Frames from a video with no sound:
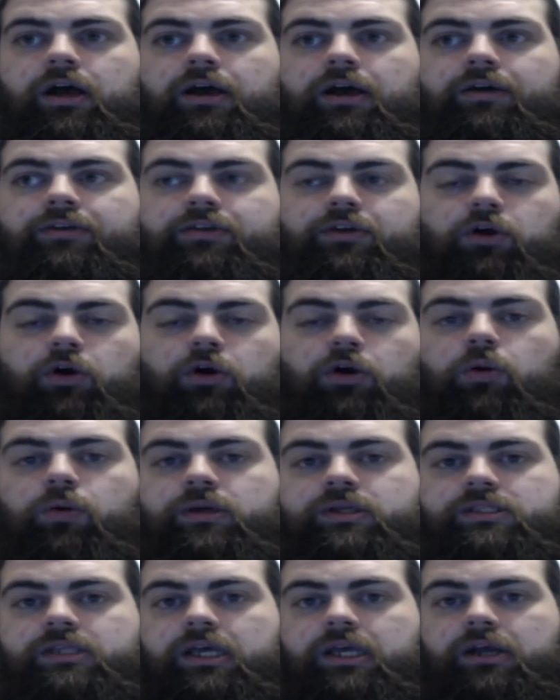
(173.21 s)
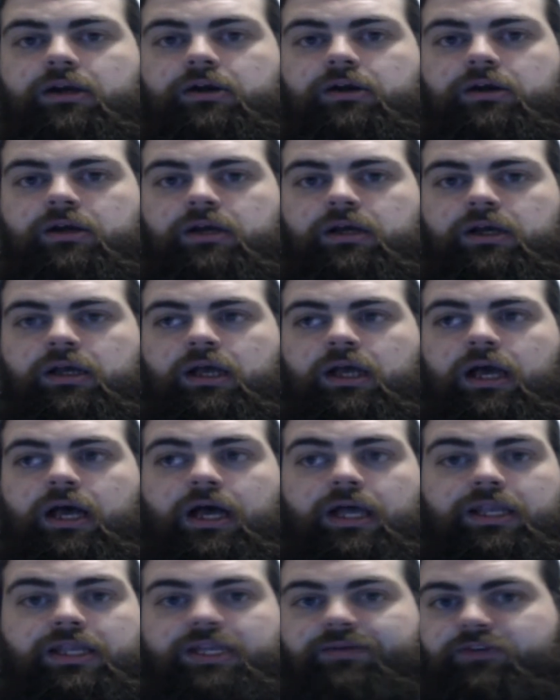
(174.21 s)
they're always there
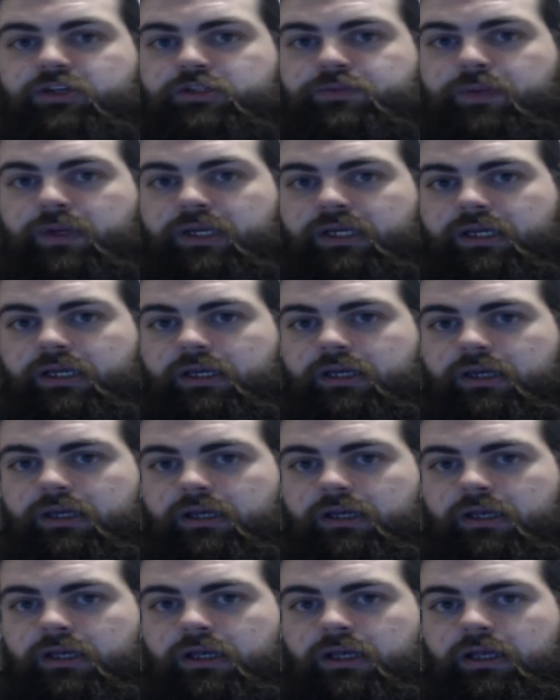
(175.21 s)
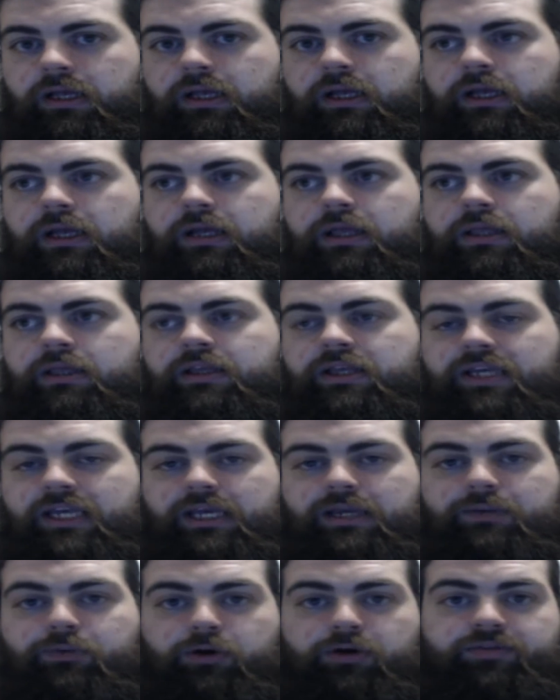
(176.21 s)
and never speak, the key
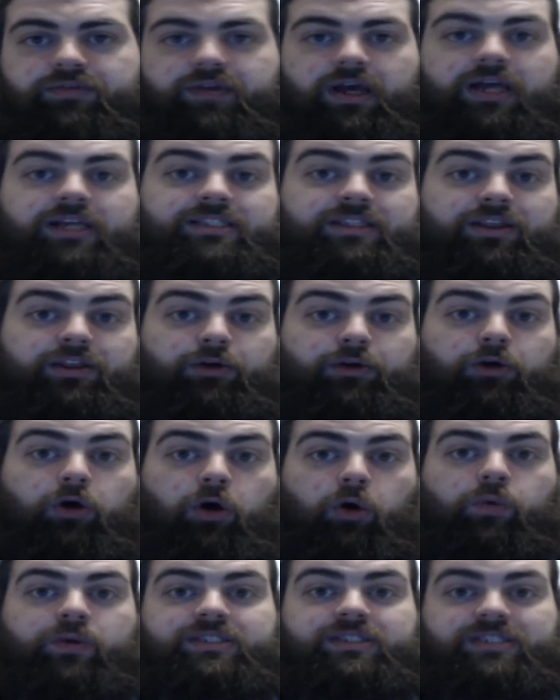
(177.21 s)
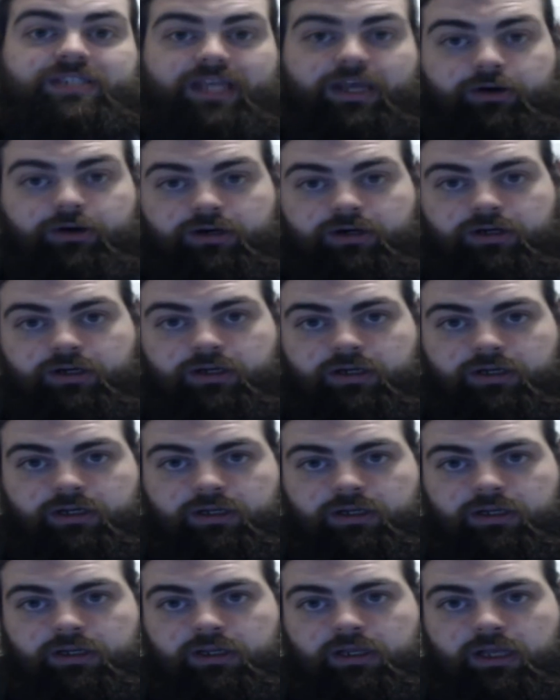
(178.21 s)
part of that is that they're always there.
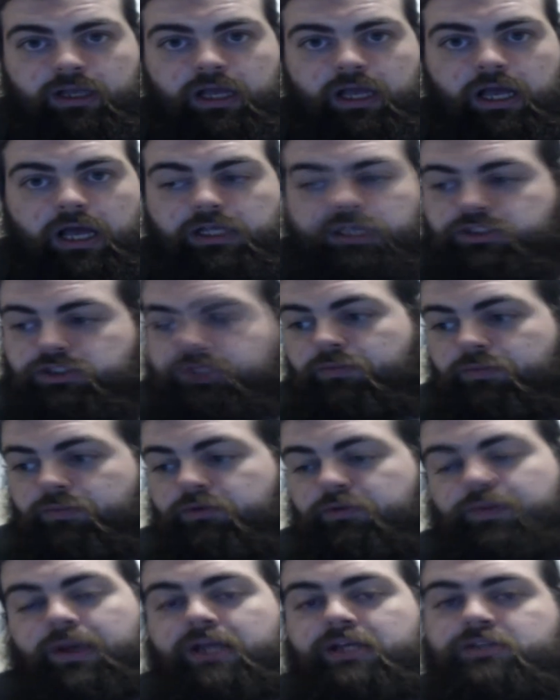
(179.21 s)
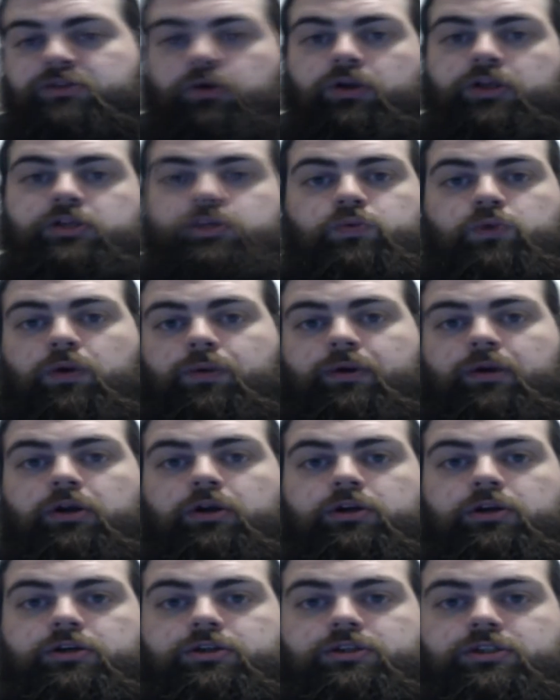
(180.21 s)
And some of your best audience will be
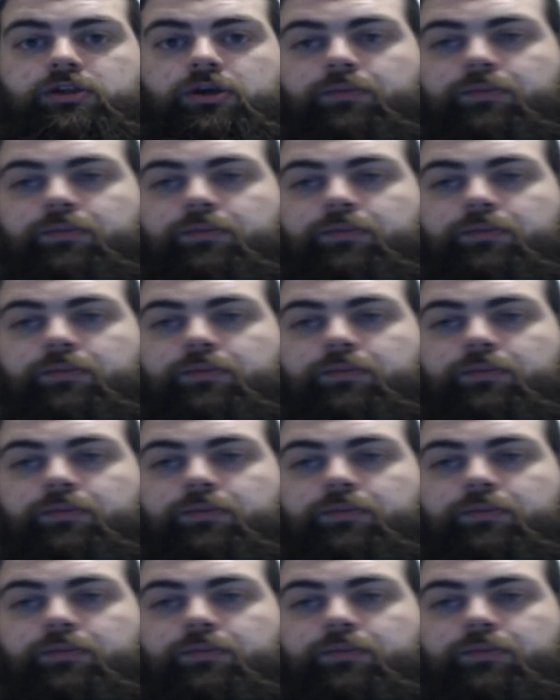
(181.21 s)
lurkers. Some